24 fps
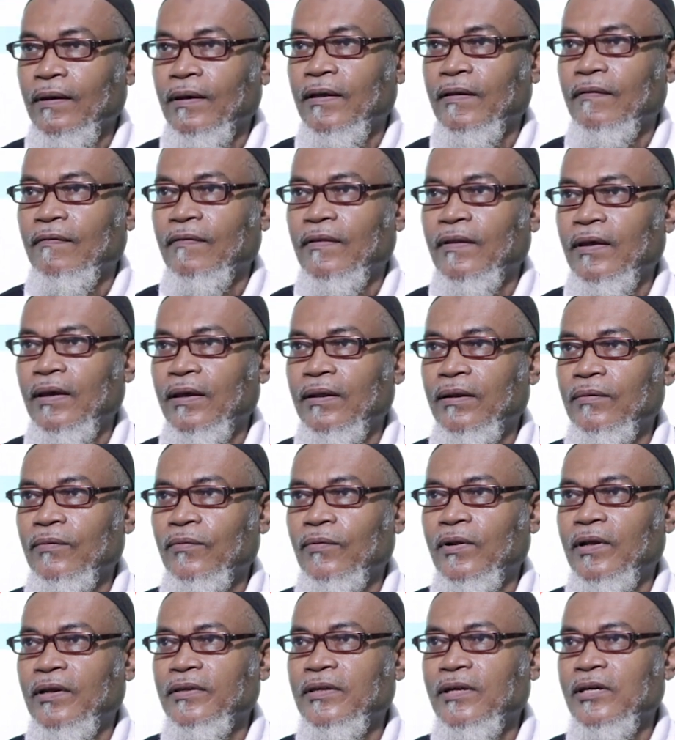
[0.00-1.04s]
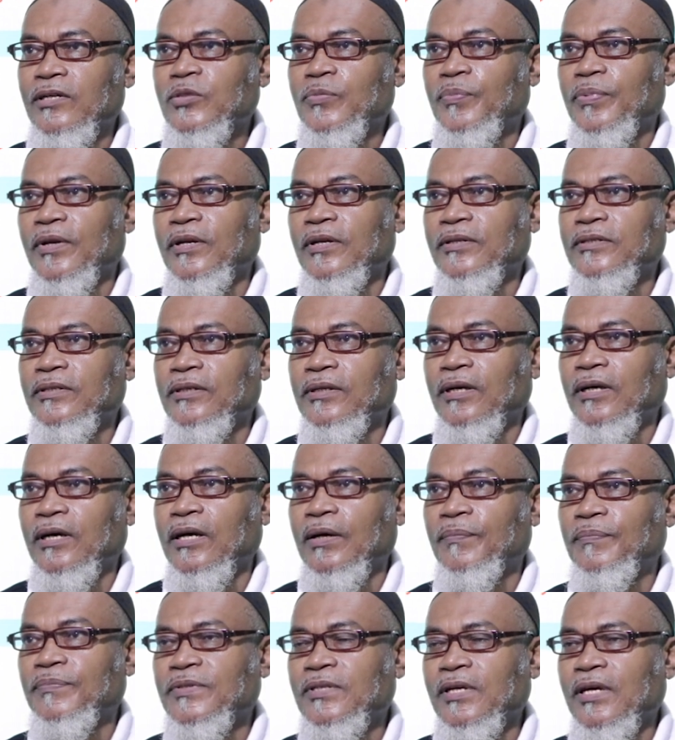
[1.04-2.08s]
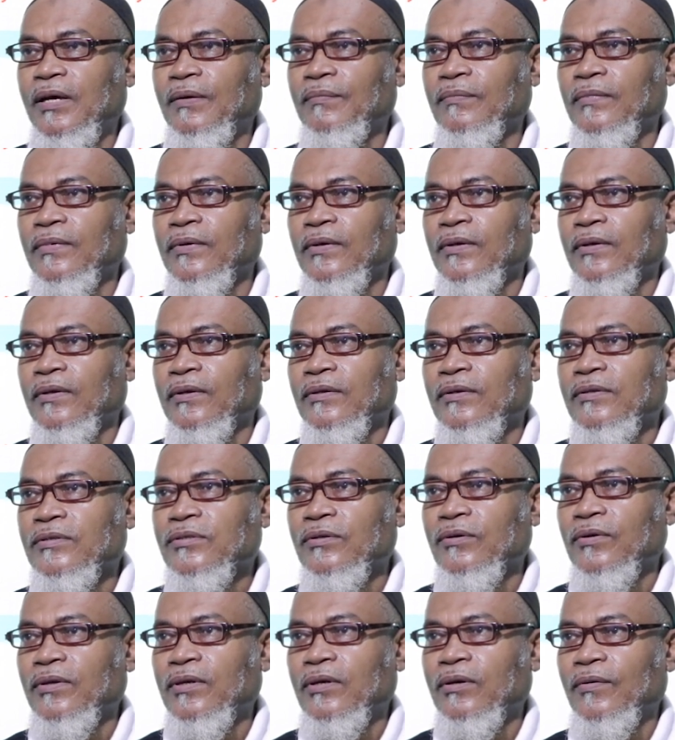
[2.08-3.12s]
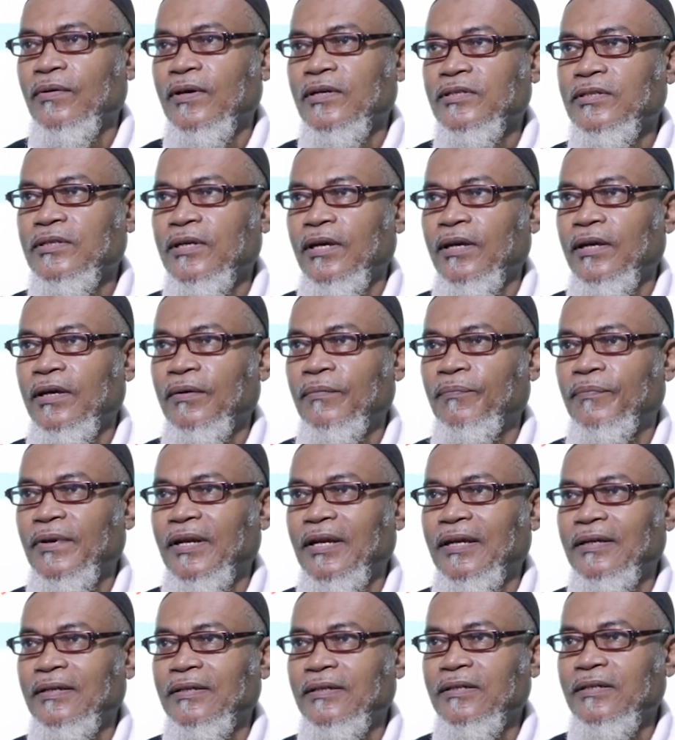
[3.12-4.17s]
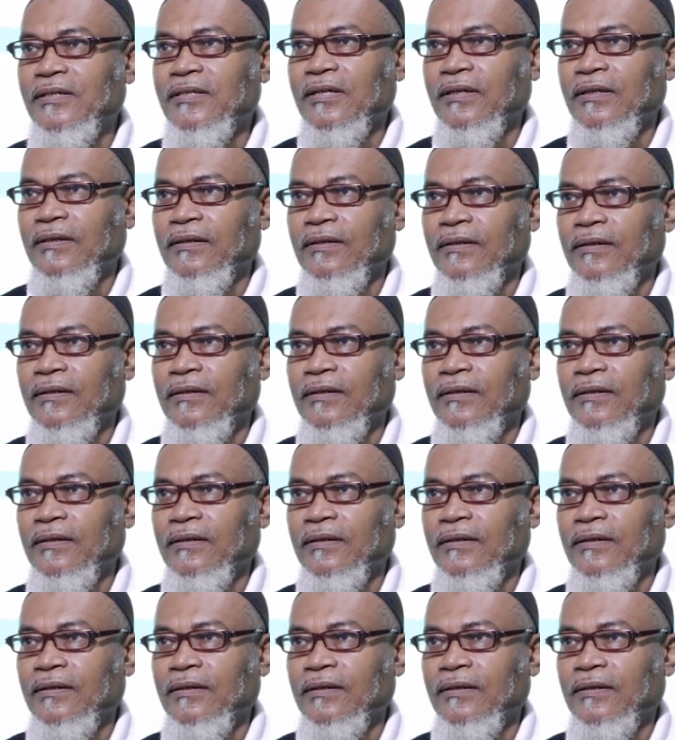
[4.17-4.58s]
and then we are just printing up sum. So here we are saying print